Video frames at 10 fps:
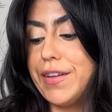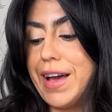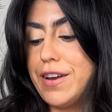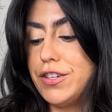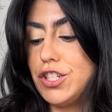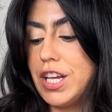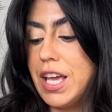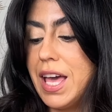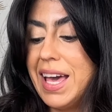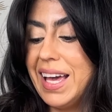
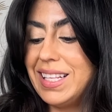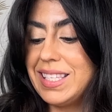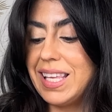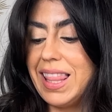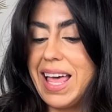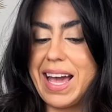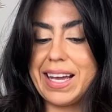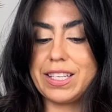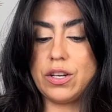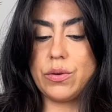energy, intellect.